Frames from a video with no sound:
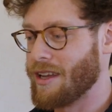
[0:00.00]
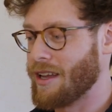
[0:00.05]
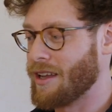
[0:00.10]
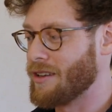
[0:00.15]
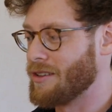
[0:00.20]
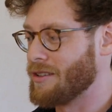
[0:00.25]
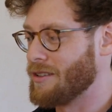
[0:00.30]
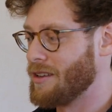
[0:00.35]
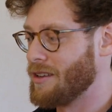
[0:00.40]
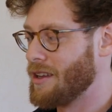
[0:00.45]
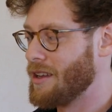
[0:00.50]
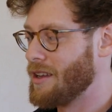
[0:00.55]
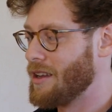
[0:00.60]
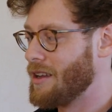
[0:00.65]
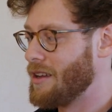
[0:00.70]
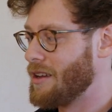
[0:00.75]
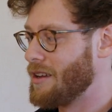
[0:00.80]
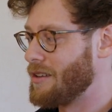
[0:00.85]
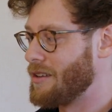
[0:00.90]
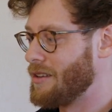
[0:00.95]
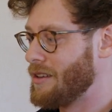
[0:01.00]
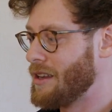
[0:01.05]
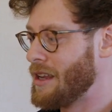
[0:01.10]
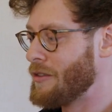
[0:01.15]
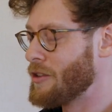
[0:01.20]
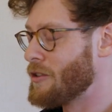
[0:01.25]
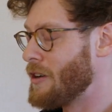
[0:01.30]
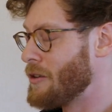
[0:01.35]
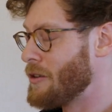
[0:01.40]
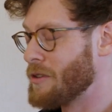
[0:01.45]
And
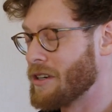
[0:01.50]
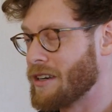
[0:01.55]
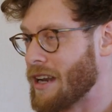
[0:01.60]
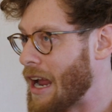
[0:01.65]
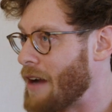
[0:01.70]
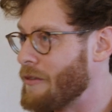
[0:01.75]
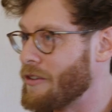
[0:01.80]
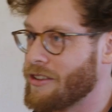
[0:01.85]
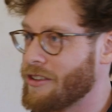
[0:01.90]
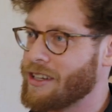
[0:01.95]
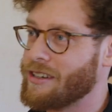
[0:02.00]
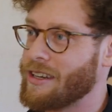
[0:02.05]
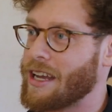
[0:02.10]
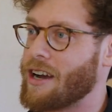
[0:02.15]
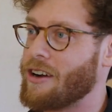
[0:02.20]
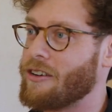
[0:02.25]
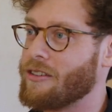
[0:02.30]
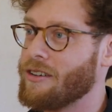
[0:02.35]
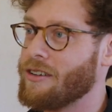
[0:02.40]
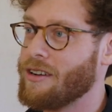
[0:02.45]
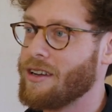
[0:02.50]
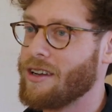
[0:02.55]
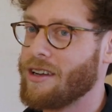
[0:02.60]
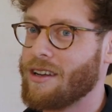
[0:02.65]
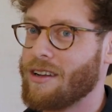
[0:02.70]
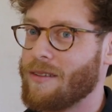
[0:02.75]
even though I'd written everything down,